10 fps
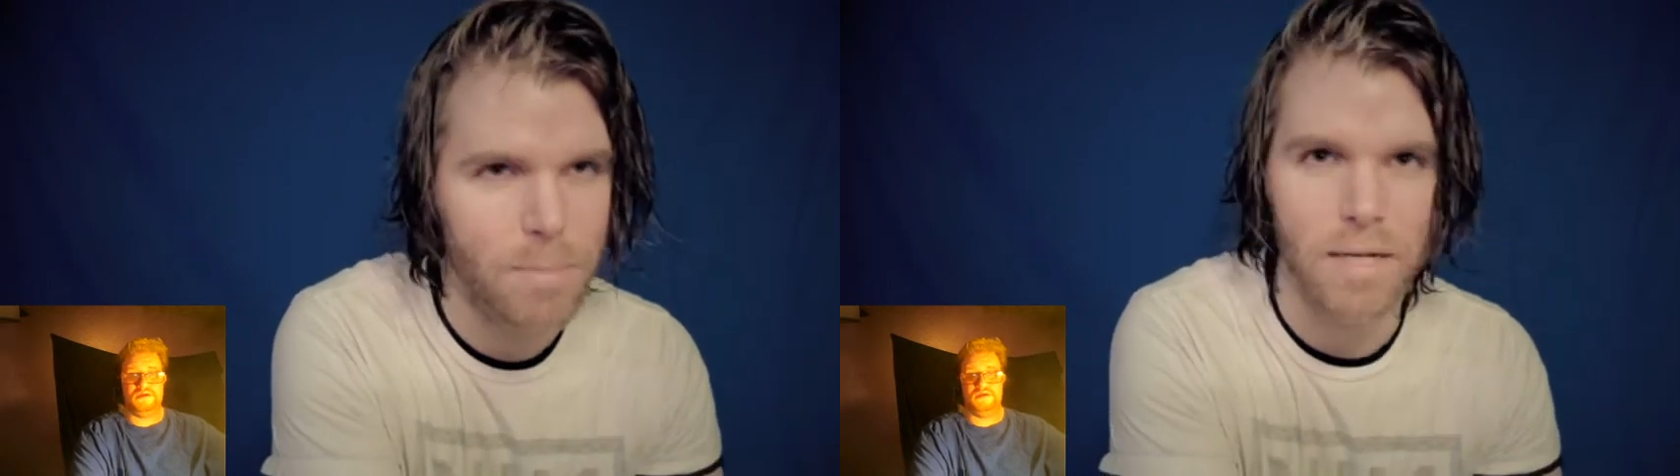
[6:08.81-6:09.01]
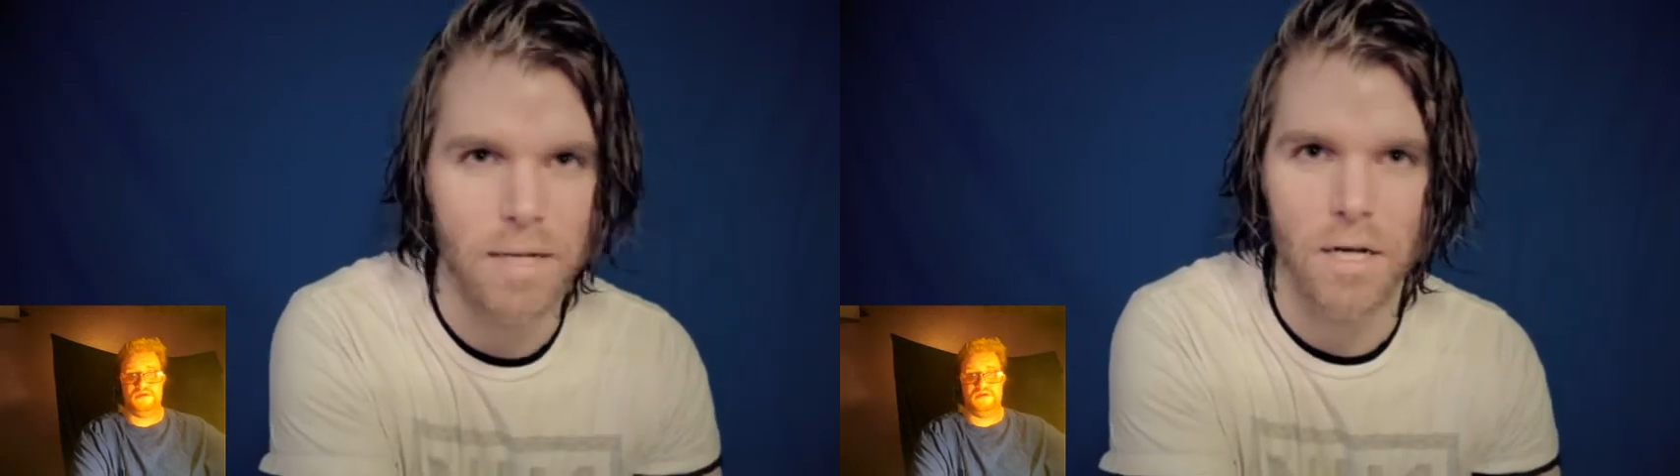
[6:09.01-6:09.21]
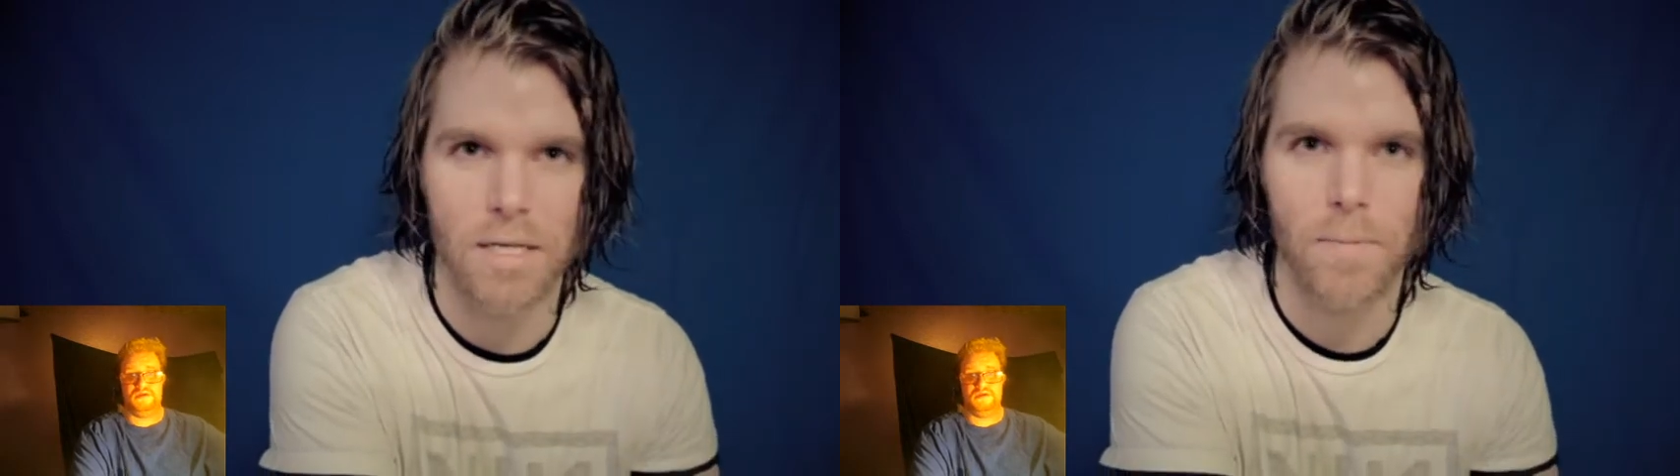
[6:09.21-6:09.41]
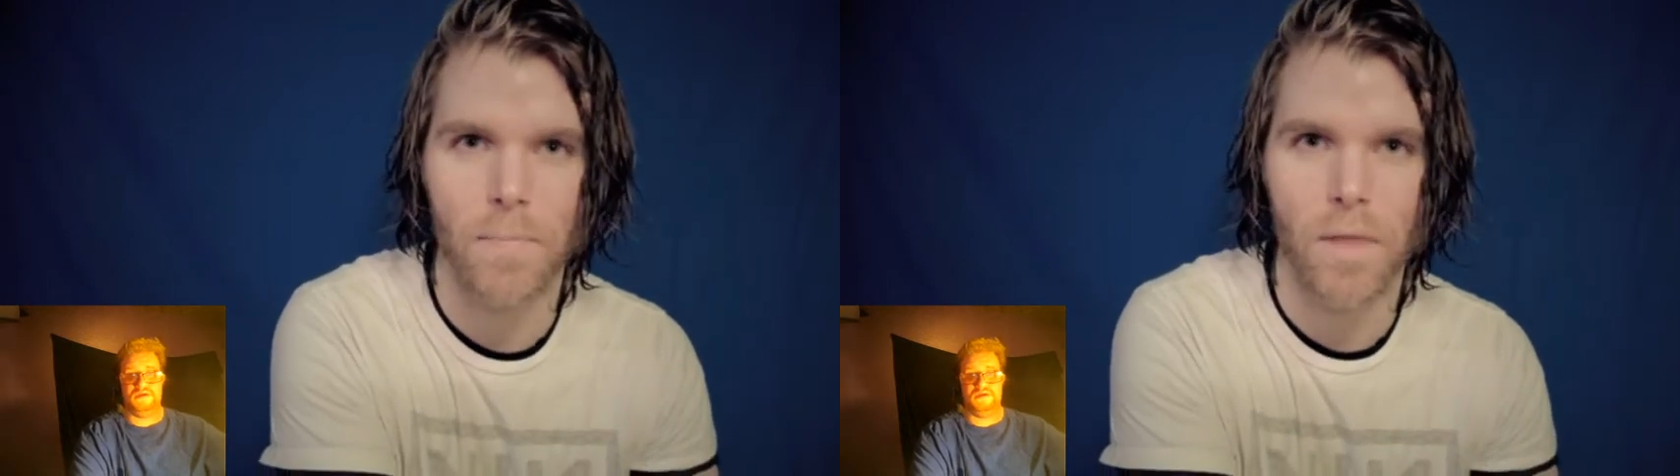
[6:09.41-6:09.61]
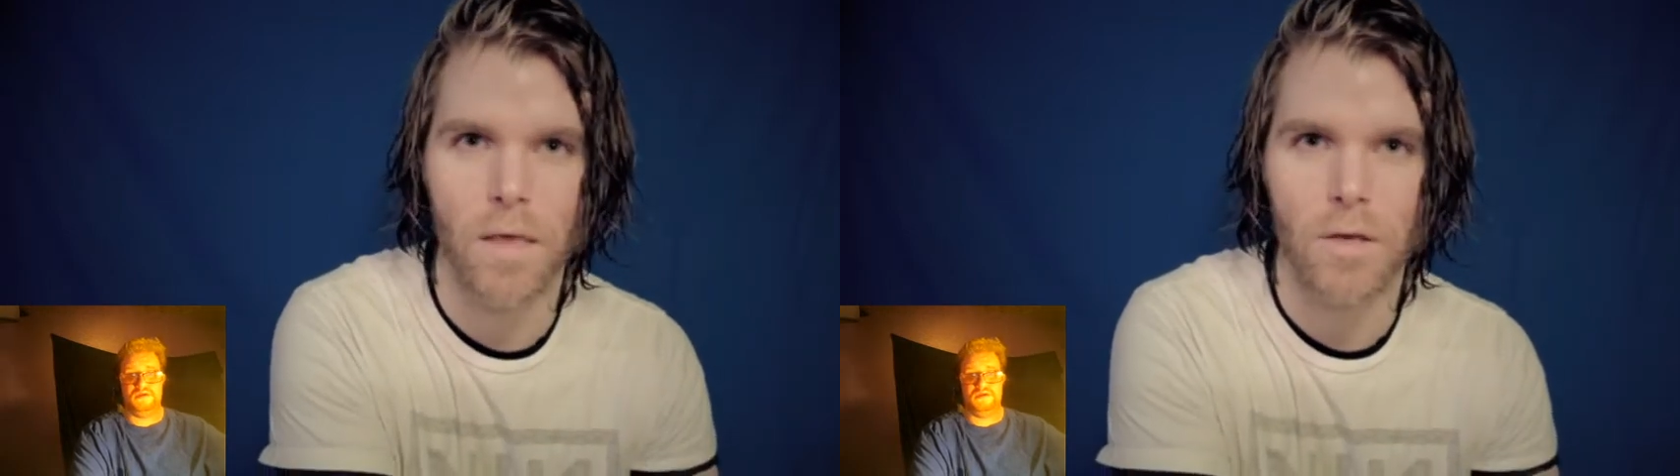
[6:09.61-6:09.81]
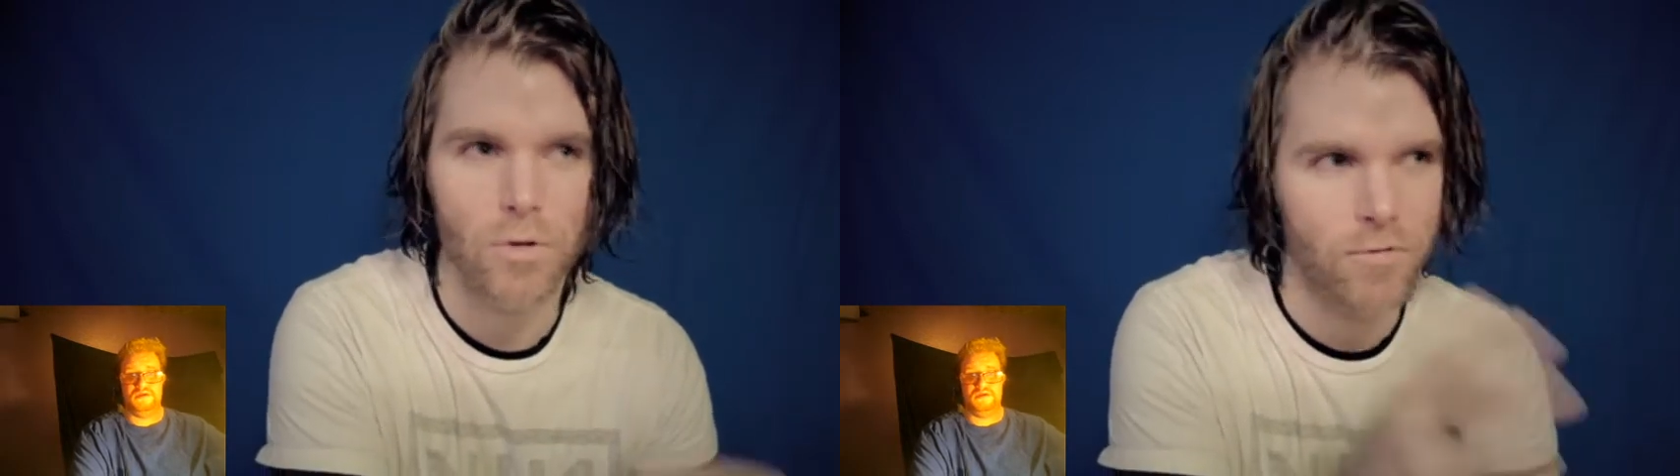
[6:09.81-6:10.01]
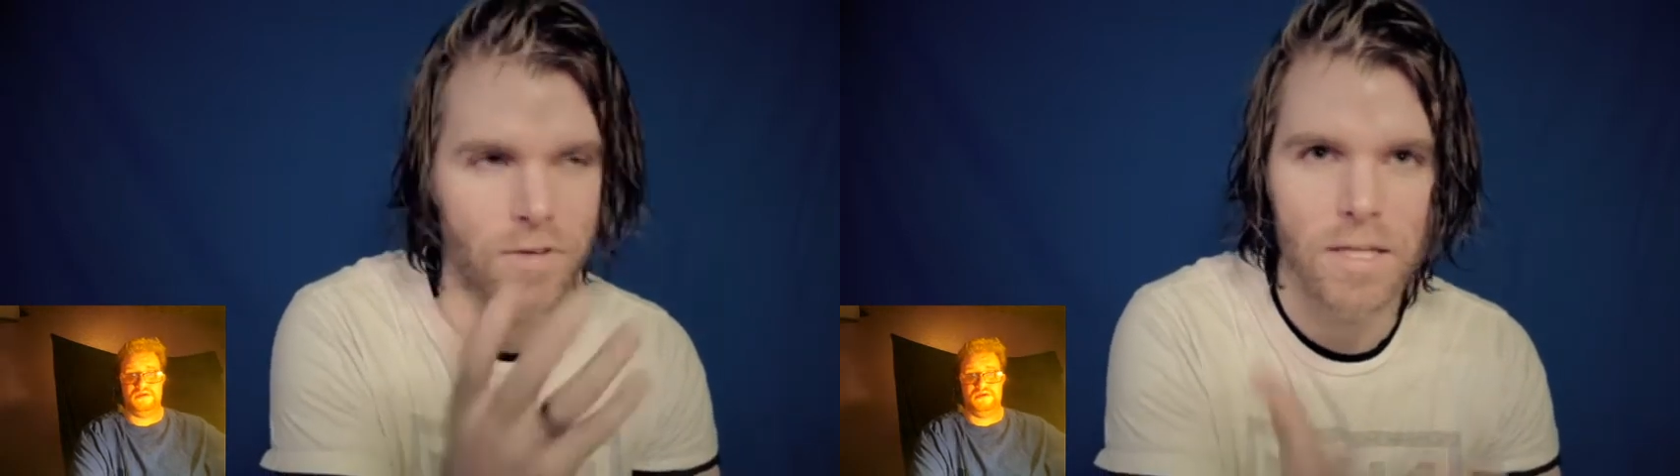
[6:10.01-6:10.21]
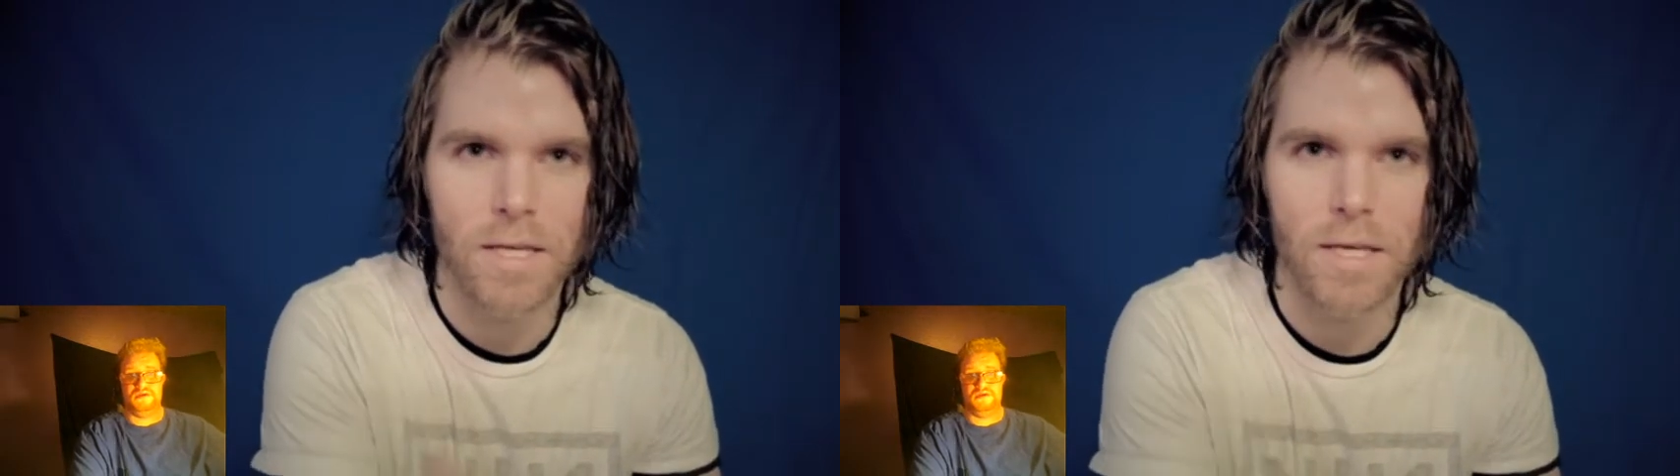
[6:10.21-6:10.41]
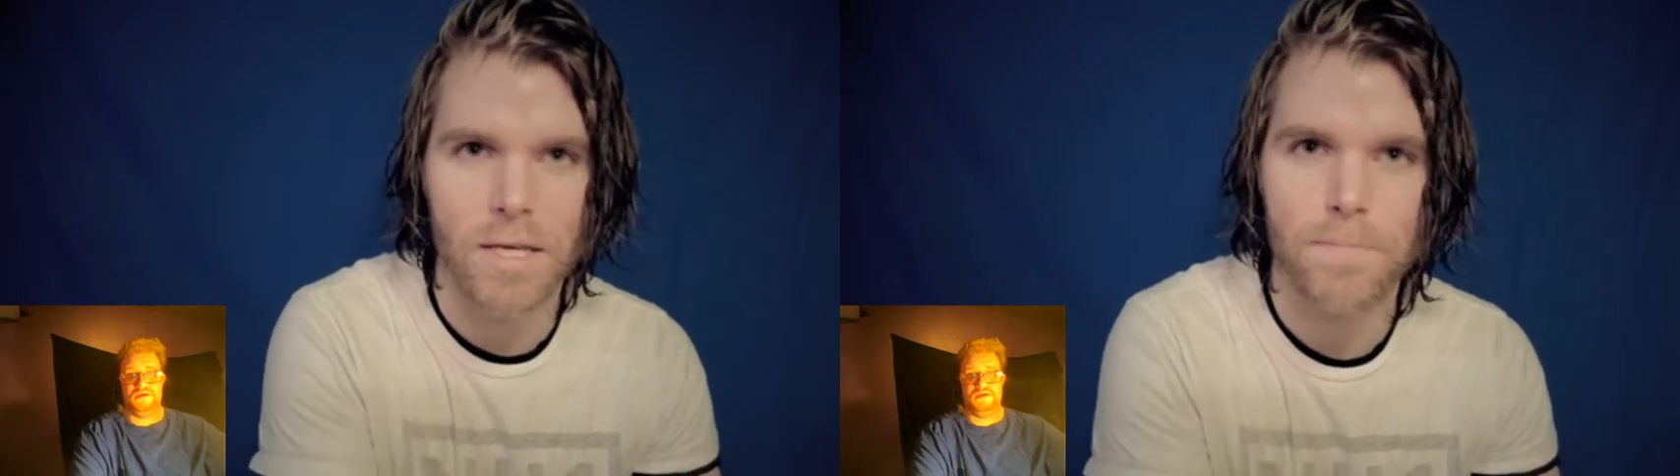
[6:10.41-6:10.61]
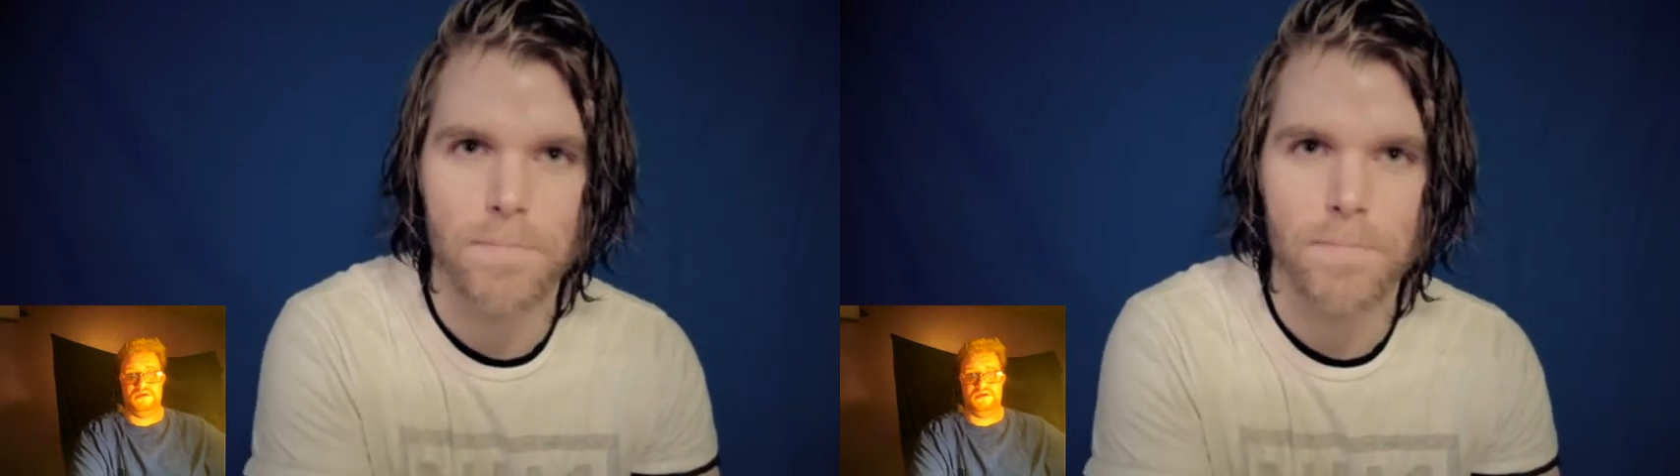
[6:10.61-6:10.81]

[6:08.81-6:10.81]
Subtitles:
paint on it, graffiti,